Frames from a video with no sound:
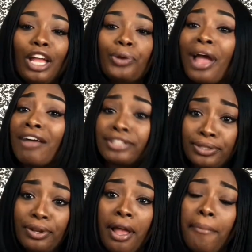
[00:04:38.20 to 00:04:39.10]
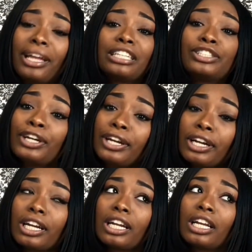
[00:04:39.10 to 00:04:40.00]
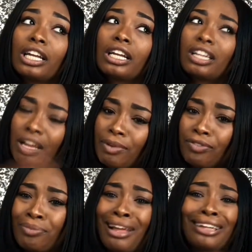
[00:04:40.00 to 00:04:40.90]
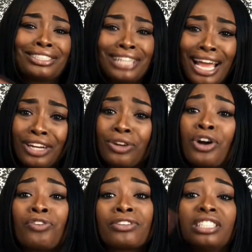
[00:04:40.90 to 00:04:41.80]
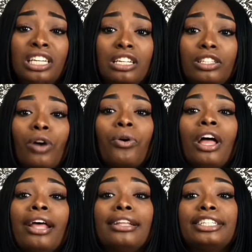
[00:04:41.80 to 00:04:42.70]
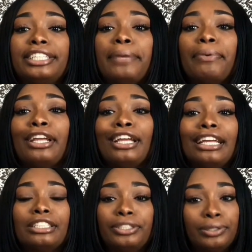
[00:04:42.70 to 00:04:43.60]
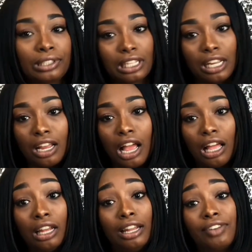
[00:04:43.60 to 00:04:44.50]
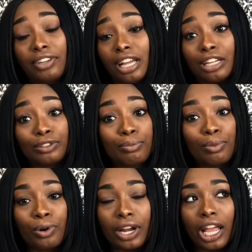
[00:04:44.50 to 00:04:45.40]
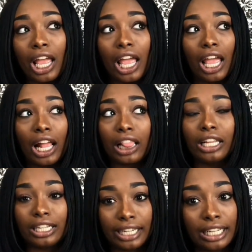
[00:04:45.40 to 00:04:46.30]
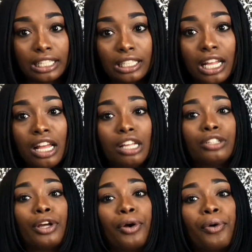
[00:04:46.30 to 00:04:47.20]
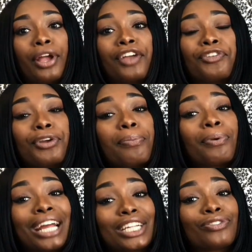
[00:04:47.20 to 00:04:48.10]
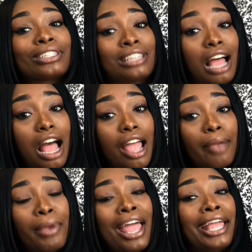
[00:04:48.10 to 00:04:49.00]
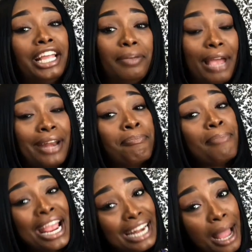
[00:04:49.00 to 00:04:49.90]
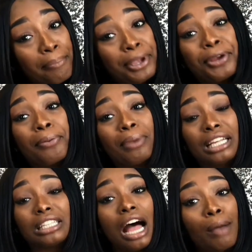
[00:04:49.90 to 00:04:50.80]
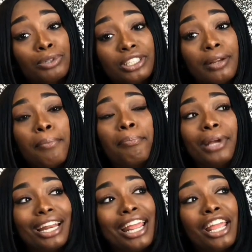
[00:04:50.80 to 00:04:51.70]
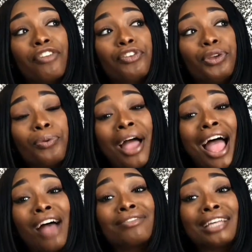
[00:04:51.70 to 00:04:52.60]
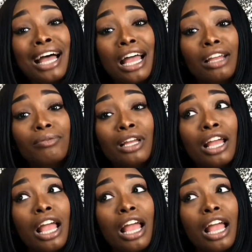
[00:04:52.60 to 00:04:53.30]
You have to. Because they're coming from like China or overseas. So the shipping is usually 11 days or more at the least. So if you're pressed for time, eBay may not be your best option, but if you have time,